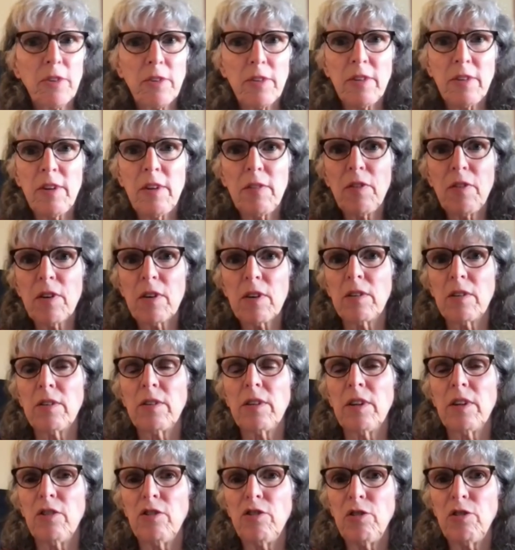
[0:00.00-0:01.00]

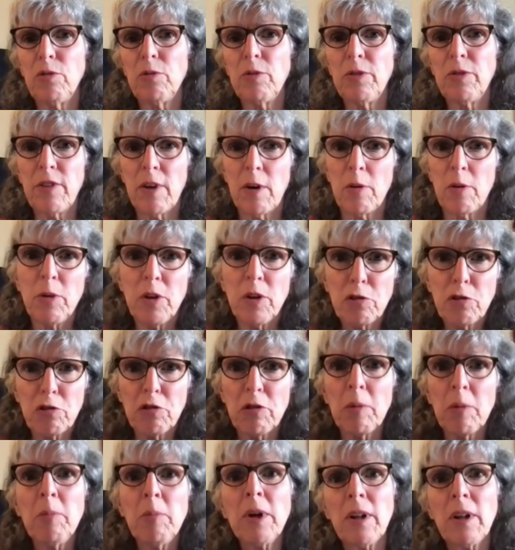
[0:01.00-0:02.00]
difficult issue is that we
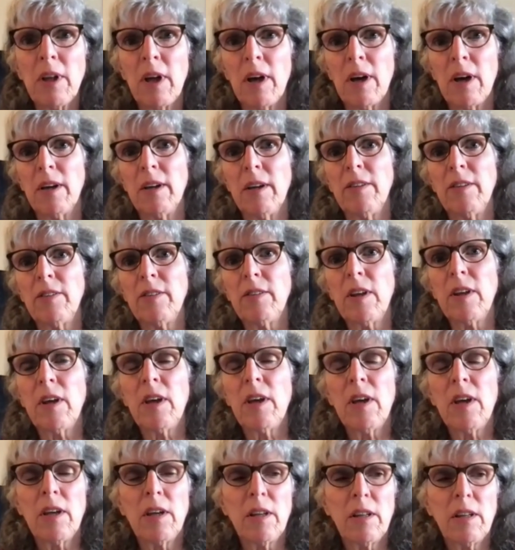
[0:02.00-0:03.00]
criminalized
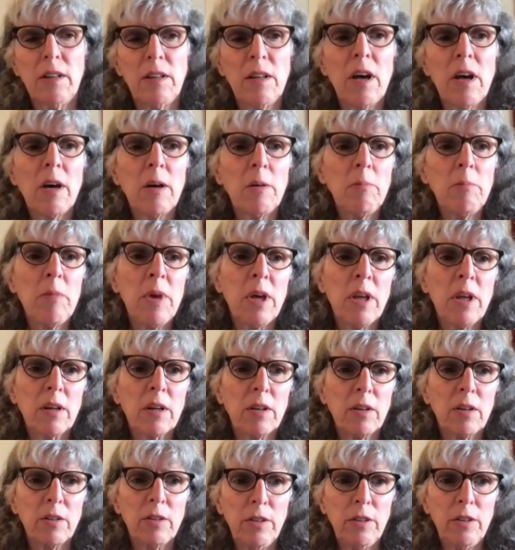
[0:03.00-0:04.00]

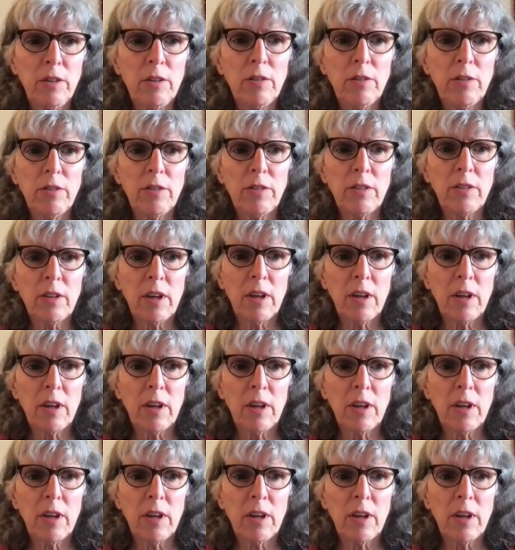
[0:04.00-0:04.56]
non-medical use